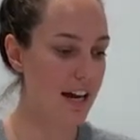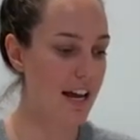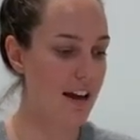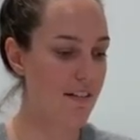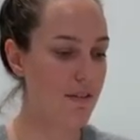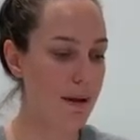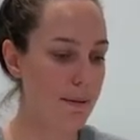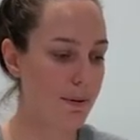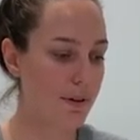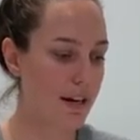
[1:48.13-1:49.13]
I have the
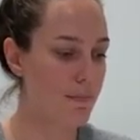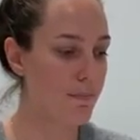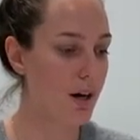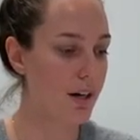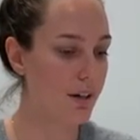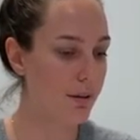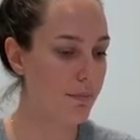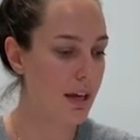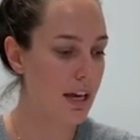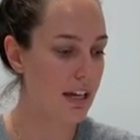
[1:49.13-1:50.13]
paper at the bottom
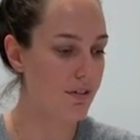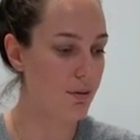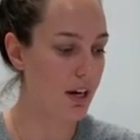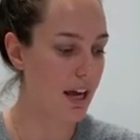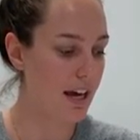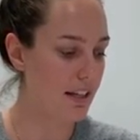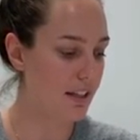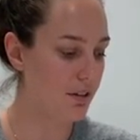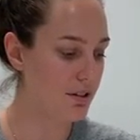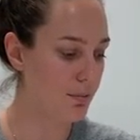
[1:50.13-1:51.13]
if you want to add a
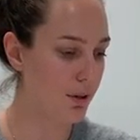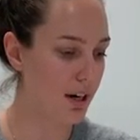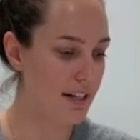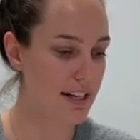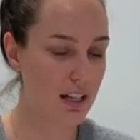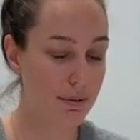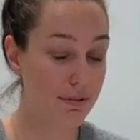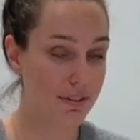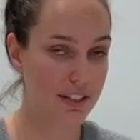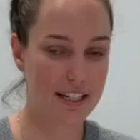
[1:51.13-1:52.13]
little surprise element
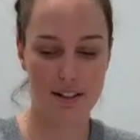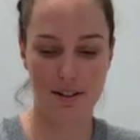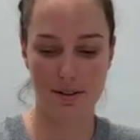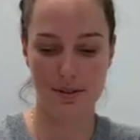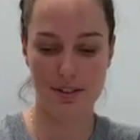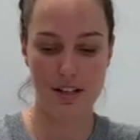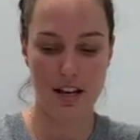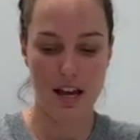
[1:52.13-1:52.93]
for the kiddos.